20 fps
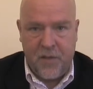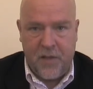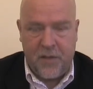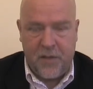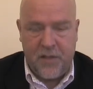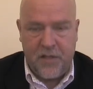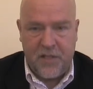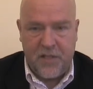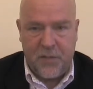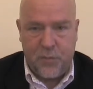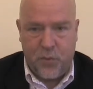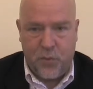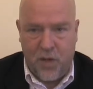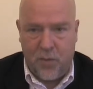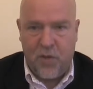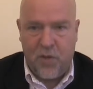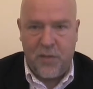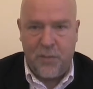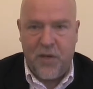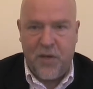And this is
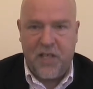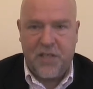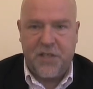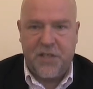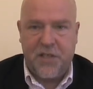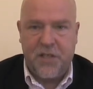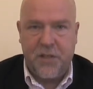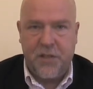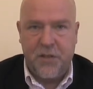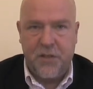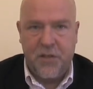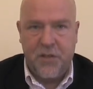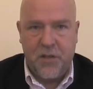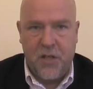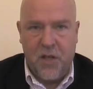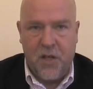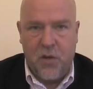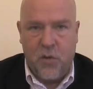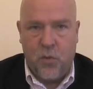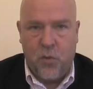probably best used
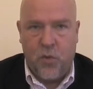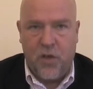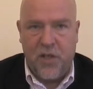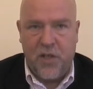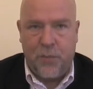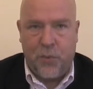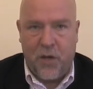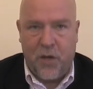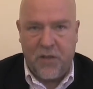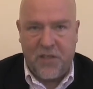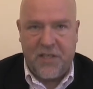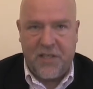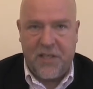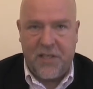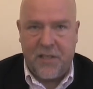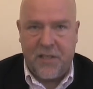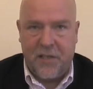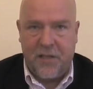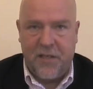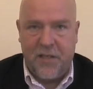when the
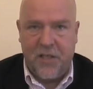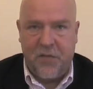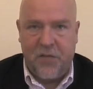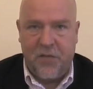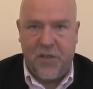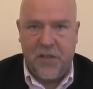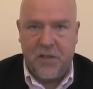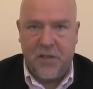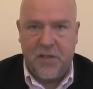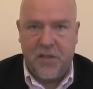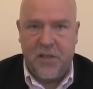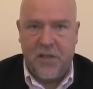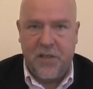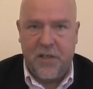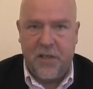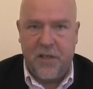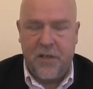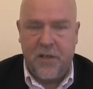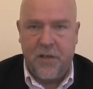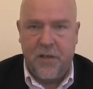process leader feels that
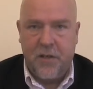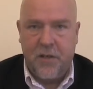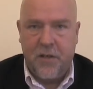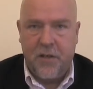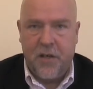there